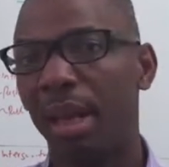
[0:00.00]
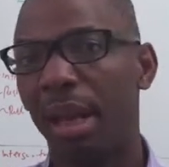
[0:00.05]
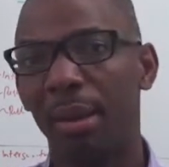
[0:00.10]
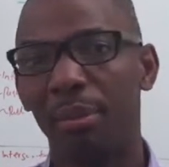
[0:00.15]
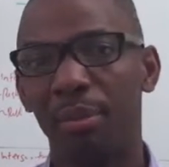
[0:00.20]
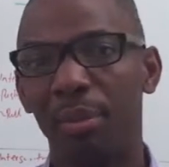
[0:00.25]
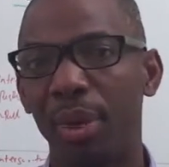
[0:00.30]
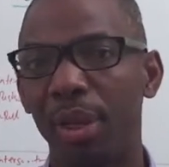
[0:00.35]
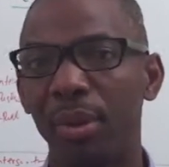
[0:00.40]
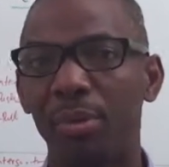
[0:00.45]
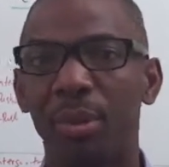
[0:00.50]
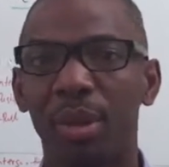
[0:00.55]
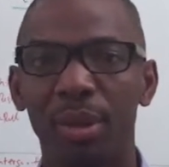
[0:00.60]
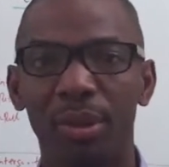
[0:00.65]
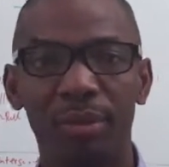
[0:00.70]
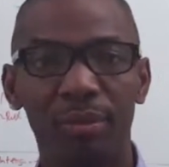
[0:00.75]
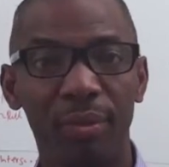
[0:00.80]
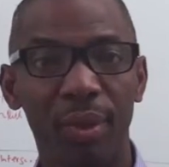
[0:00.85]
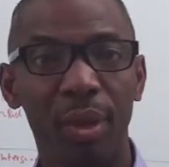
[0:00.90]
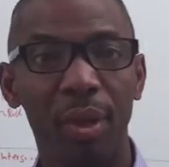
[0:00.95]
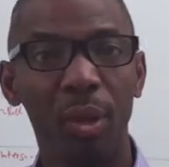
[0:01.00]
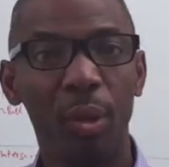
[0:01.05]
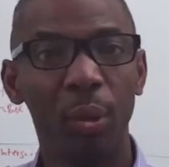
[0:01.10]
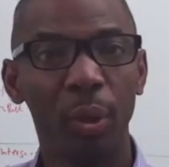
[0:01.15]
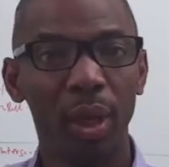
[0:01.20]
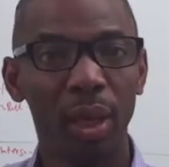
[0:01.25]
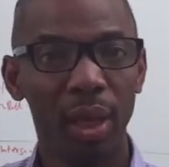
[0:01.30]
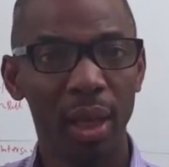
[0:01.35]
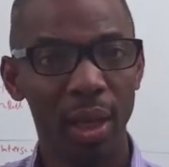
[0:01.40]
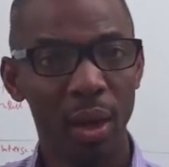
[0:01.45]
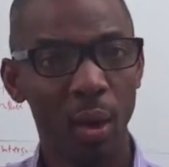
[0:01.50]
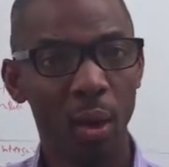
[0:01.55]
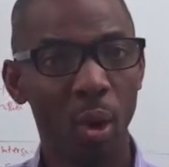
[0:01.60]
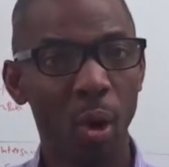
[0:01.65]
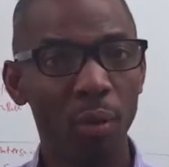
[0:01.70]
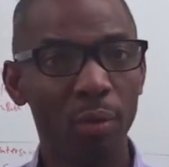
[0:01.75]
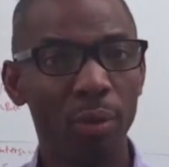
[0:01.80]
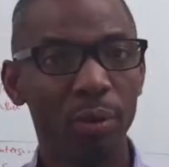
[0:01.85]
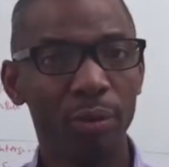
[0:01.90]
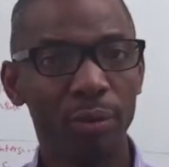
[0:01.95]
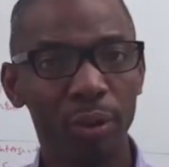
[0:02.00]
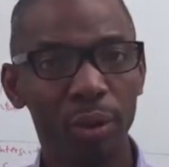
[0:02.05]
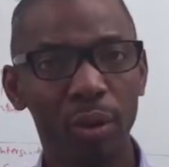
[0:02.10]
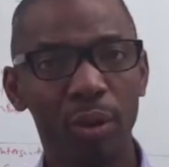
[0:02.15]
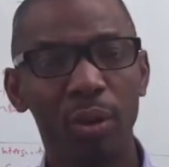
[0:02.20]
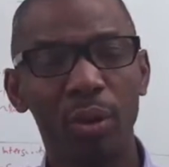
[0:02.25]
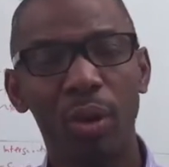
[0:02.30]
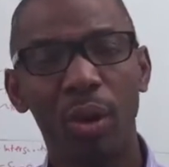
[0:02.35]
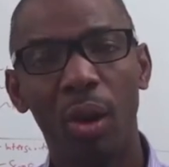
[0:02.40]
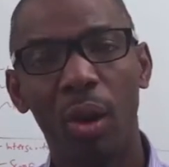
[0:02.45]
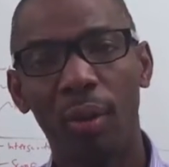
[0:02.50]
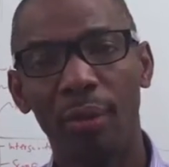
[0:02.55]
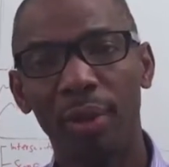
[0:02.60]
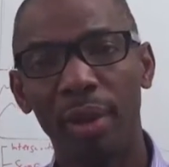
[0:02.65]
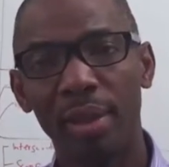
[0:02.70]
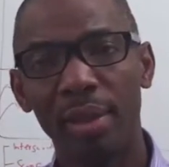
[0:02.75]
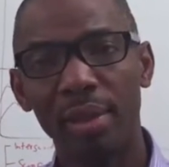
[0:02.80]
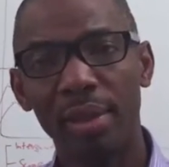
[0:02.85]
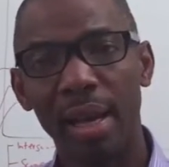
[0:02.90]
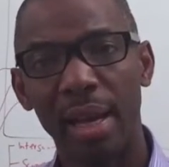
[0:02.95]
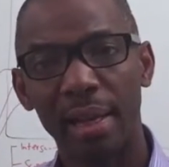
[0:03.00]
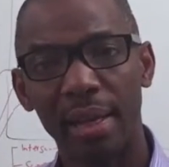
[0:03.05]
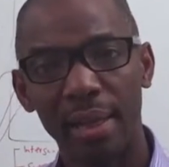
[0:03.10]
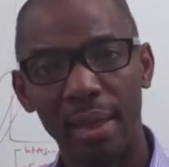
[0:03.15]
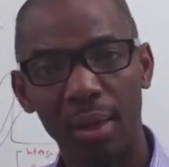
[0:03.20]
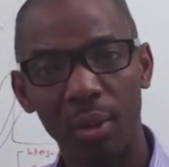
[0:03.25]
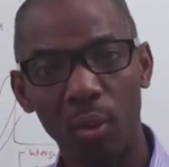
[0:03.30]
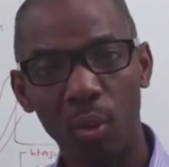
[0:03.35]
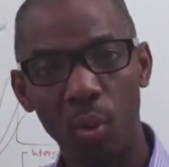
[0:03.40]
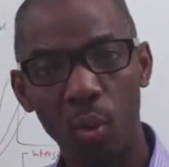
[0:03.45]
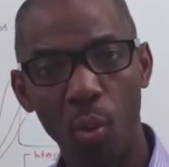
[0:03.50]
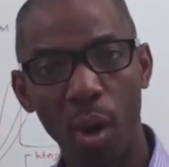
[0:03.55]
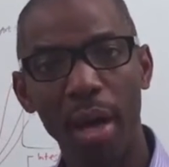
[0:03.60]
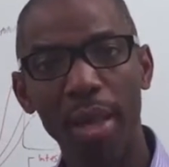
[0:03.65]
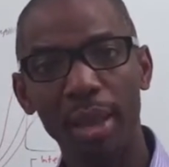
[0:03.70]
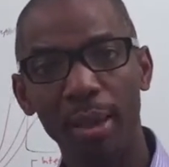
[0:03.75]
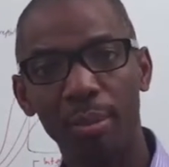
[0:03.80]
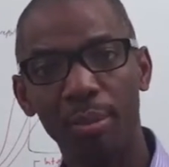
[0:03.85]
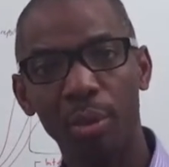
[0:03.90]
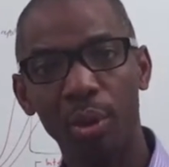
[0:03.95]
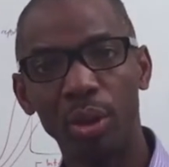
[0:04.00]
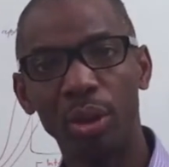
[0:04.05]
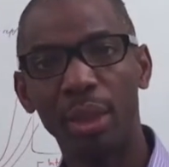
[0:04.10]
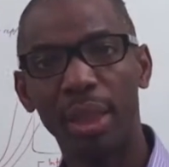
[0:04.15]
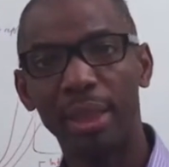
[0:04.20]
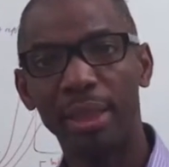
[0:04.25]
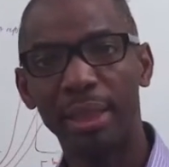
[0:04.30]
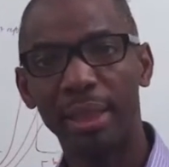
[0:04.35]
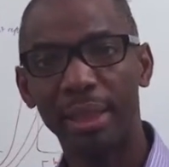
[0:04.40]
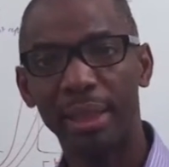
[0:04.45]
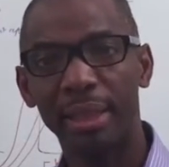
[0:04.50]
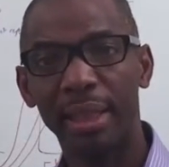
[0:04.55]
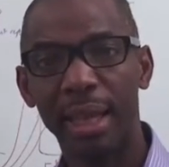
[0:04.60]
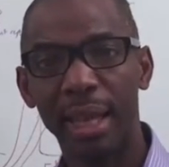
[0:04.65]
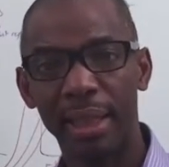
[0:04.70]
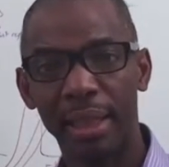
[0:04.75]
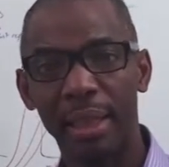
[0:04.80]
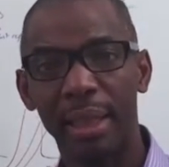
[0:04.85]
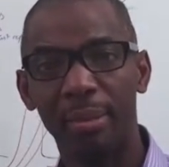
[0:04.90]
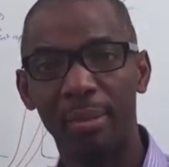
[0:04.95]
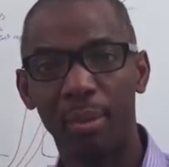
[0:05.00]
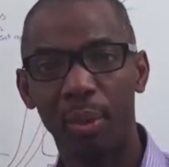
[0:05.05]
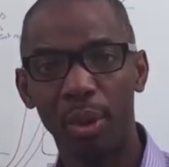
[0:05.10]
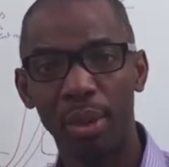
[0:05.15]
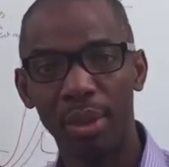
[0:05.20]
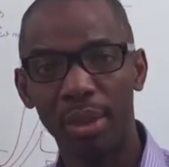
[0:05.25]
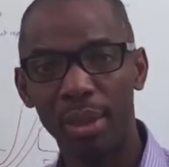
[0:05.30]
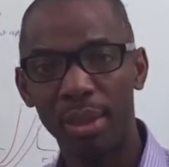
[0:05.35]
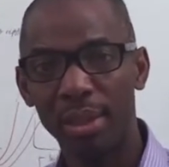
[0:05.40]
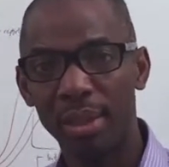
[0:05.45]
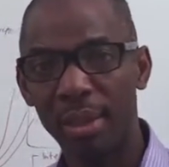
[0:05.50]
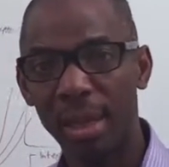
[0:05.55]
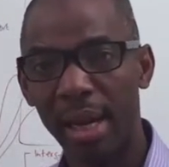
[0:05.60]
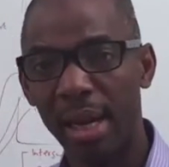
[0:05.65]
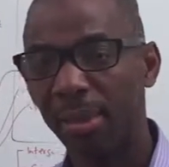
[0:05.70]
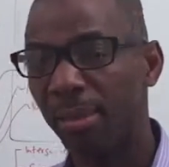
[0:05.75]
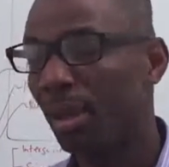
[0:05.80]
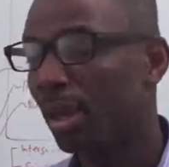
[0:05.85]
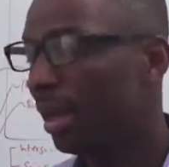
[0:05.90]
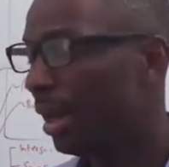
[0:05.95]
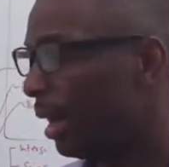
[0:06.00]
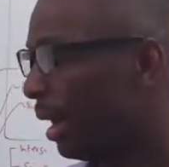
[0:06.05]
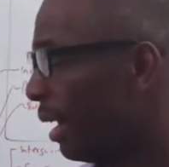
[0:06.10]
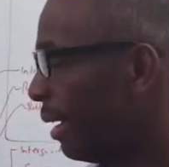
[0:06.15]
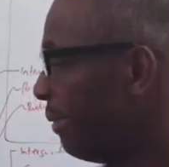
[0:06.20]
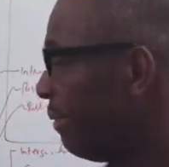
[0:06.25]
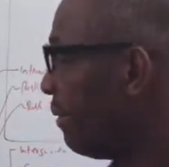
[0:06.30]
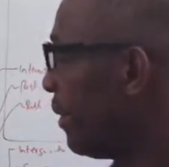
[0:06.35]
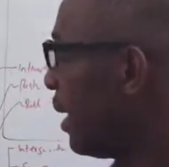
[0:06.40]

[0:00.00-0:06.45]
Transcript: and pretty much very quick overview of exactly where the project is at that point in time. And